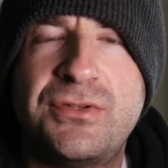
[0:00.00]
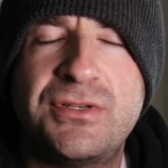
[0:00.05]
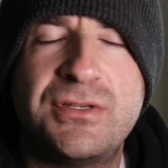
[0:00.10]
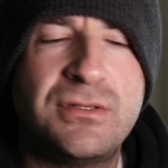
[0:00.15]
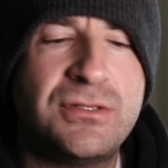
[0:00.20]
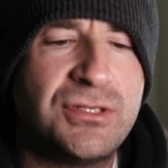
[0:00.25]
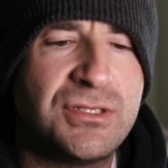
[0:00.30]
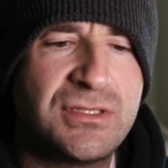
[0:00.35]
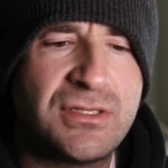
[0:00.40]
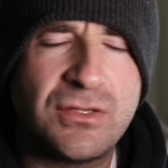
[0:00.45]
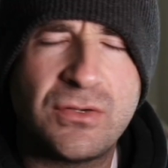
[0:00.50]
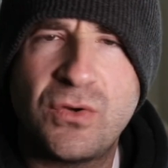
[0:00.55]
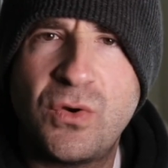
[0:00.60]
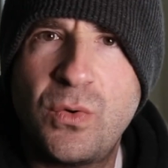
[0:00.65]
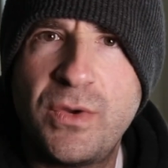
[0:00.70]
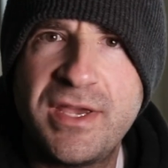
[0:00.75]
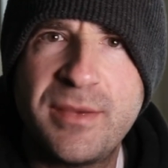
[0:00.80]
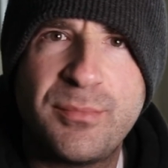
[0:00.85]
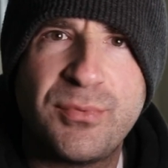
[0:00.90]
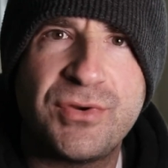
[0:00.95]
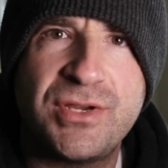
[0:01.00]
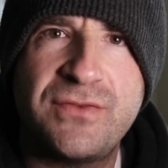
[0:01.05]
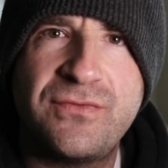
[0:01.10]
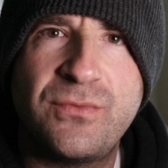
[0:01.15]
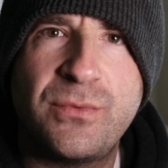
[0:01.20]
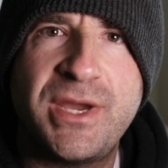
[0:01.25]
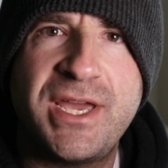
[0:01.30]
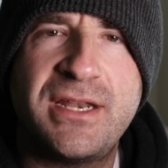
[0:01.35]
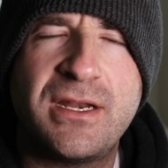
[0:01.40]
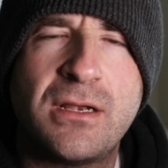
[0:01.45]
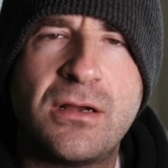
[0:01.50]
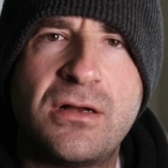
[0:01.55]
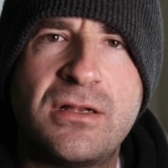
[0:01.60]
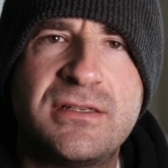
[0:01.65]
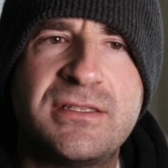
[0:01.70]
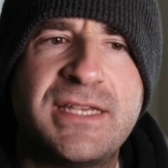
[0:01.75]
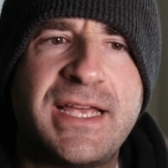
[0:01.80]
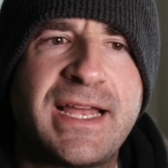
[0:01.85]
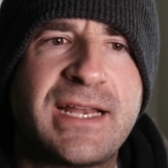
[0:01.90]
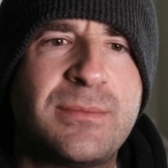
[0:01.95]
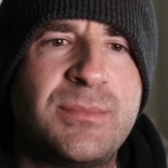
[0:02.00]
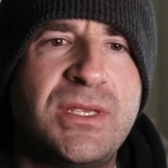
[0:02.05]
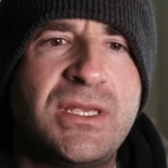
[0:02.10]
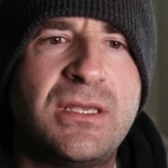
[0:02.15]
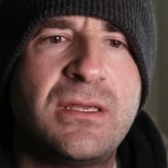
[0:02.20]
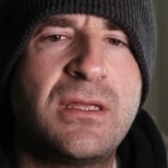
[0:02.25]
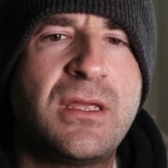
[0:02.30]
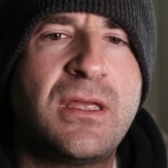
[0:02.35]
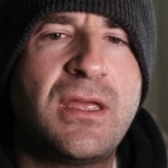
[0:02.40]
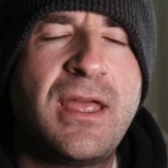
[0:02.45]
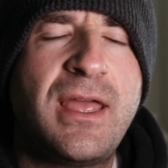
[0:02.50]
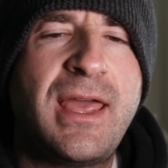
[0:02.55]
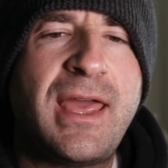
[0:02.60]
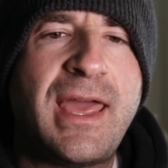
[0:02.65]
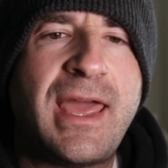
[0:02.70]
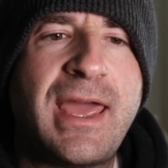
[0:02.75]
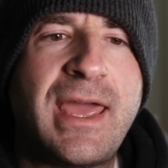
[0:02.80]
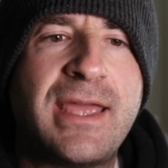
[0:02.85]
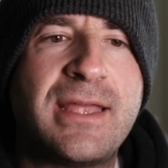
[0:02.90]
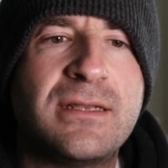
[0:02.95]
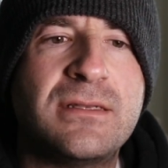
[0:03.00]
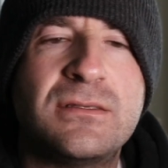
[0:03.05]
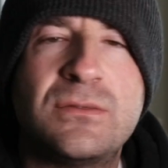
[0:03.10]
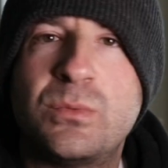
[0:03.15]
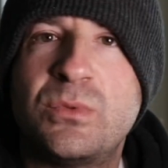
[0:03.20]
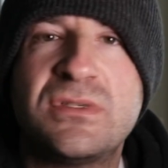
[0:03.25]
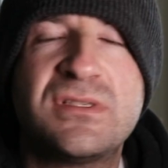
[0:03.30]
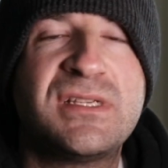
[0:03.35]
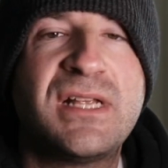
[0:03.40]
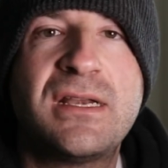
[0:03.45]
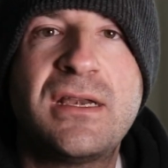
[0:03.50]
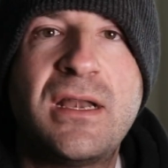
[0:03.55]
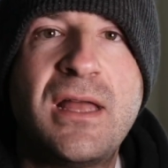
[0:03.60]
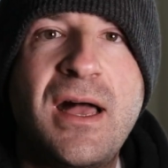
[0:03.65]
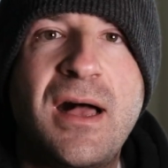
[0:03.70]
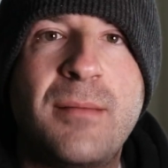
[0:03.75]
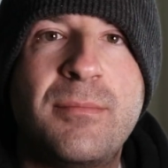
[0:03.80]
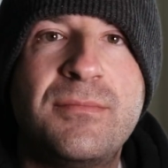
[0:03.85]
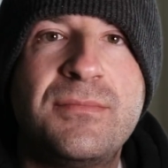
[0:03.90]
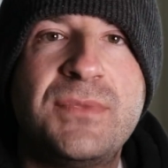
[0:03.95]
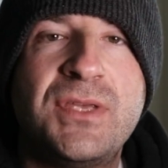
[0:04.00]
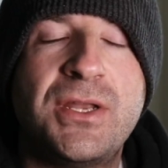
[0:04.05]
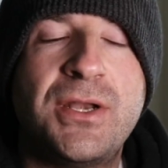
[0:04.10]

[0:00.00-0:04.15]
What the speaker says: just the quick, brief way to contact me, and we'll set it up,